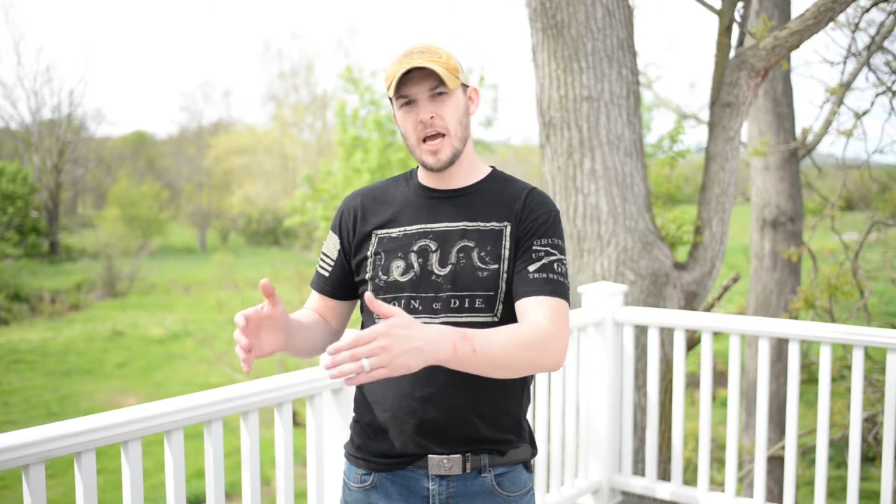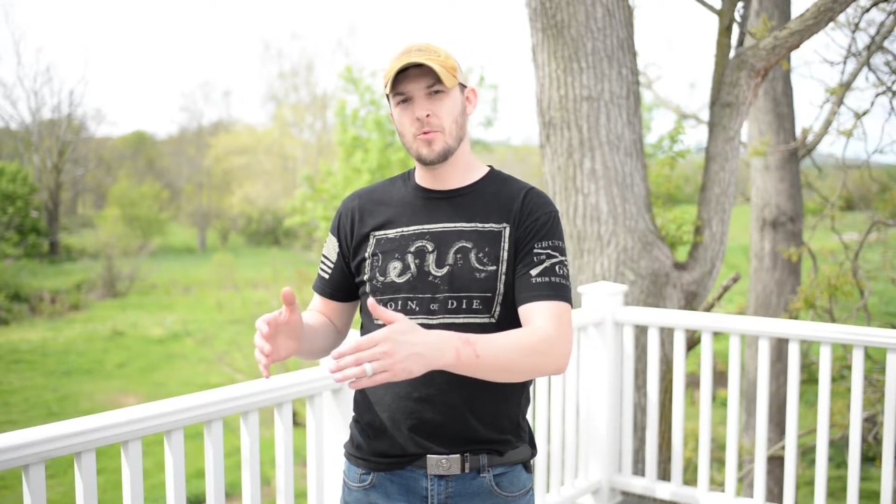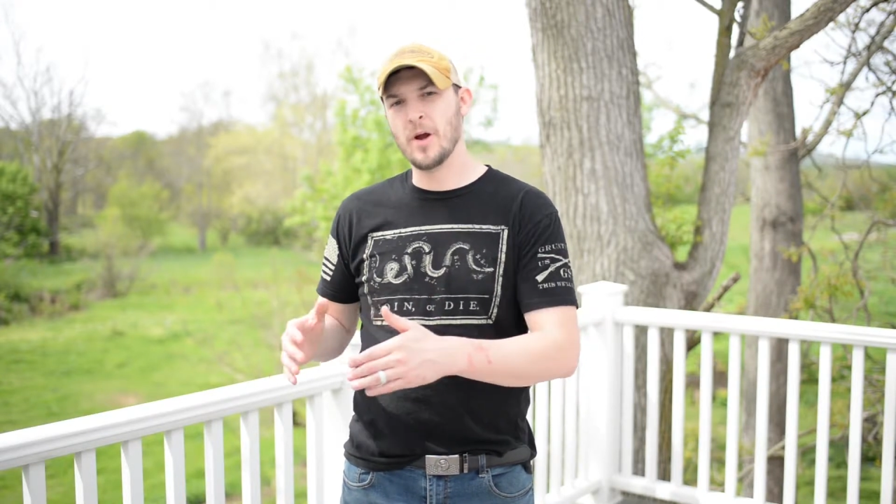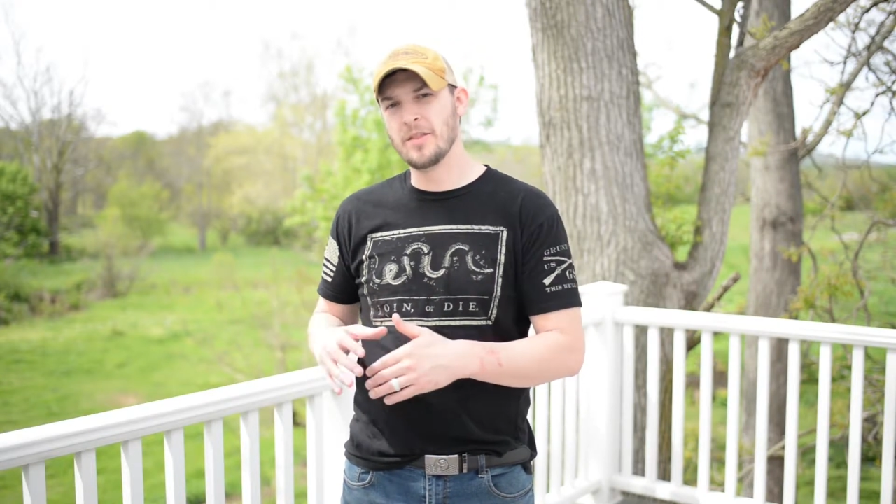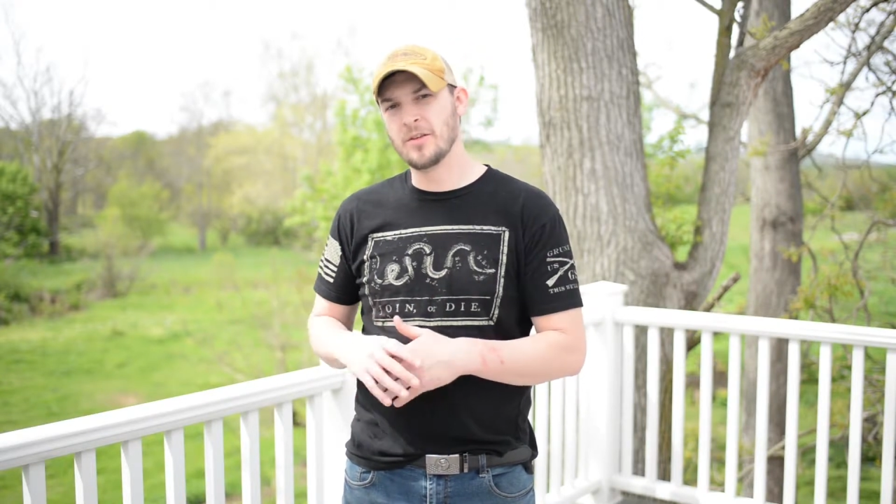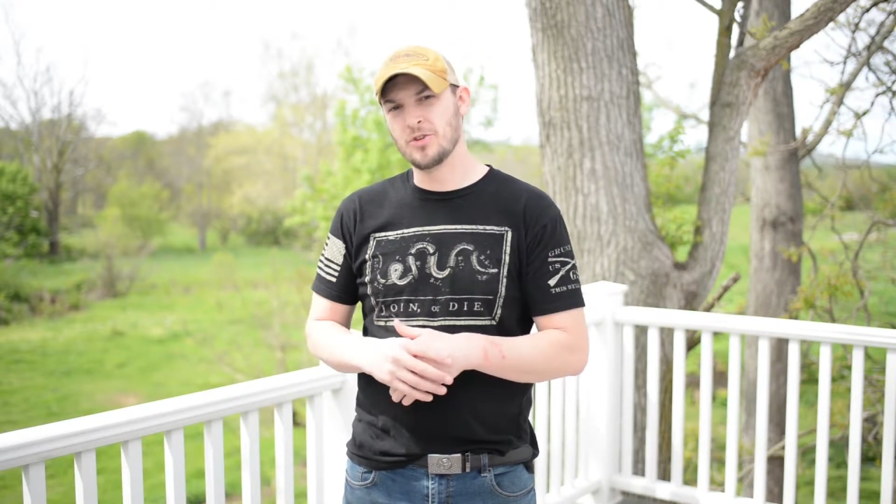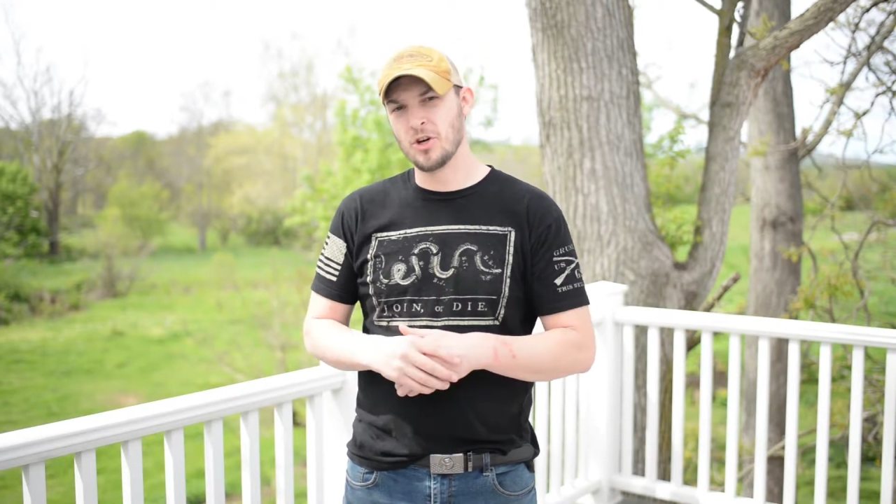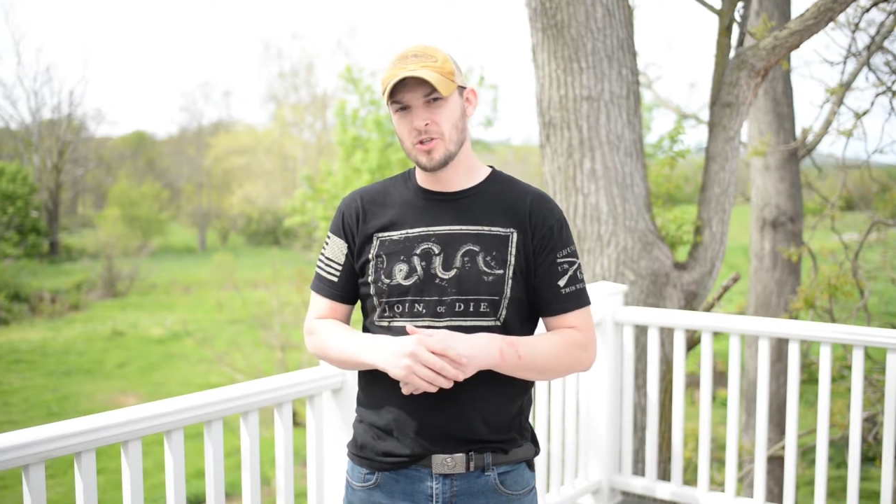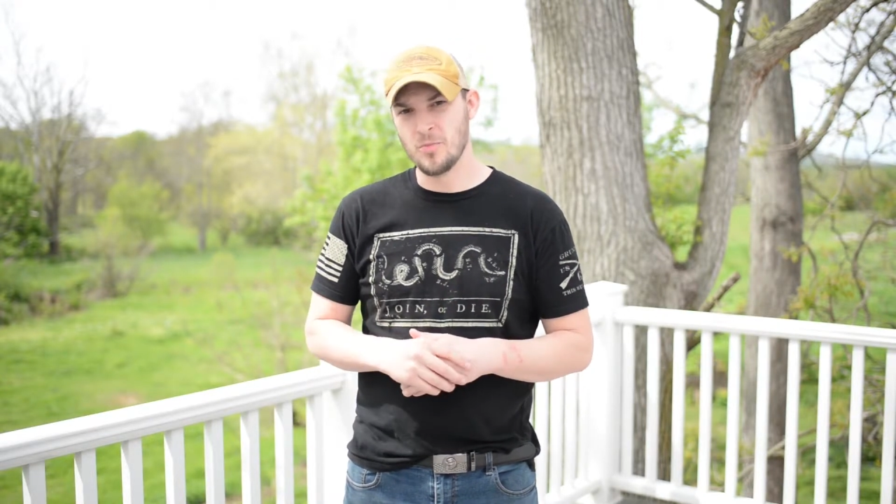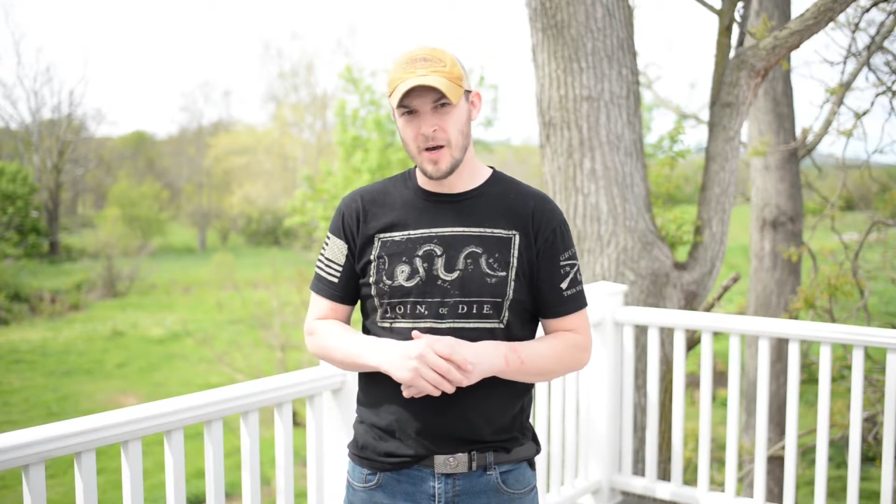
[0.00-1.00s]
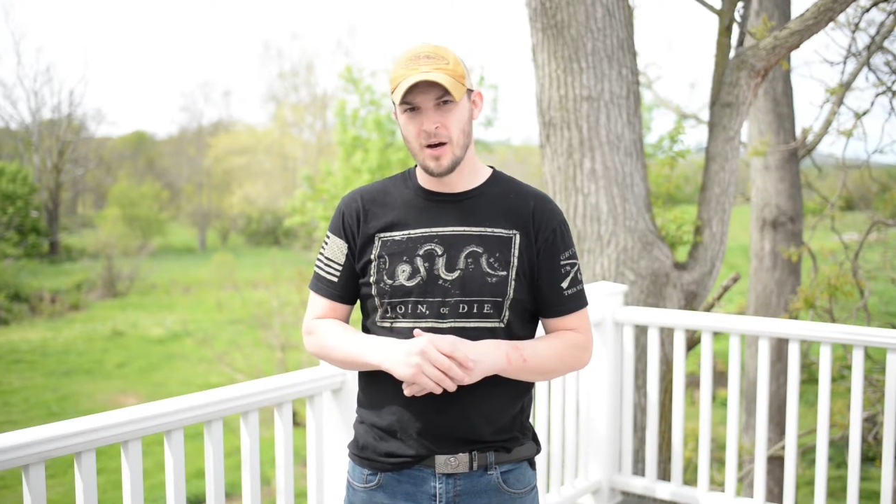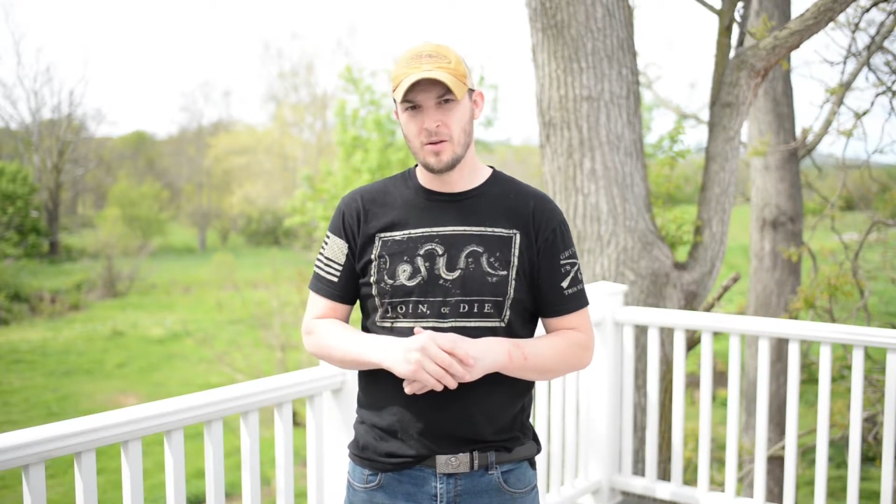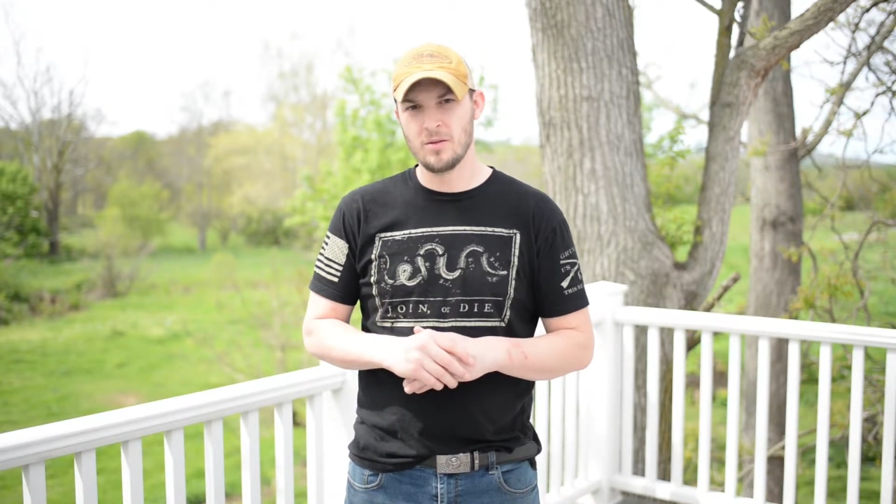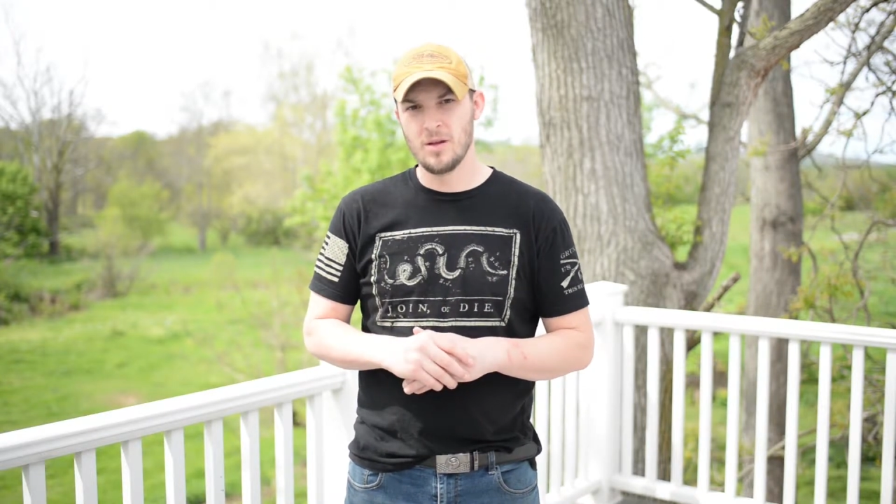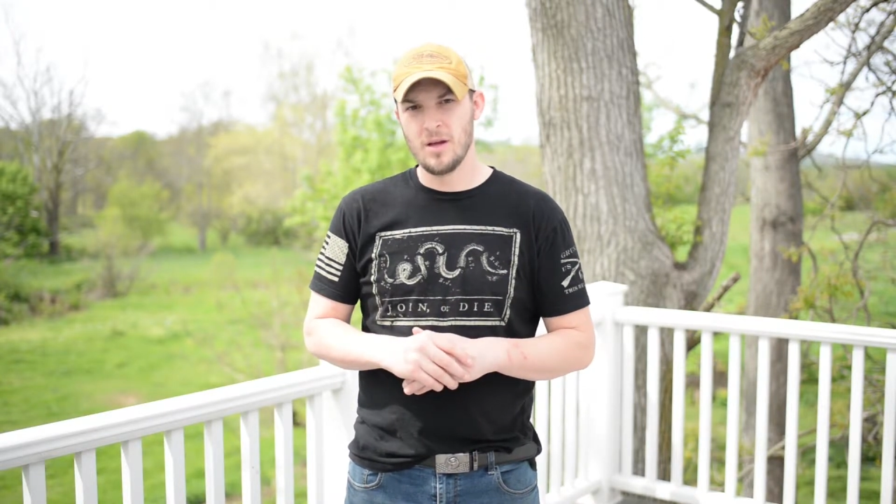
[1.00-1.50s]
and rang the church bell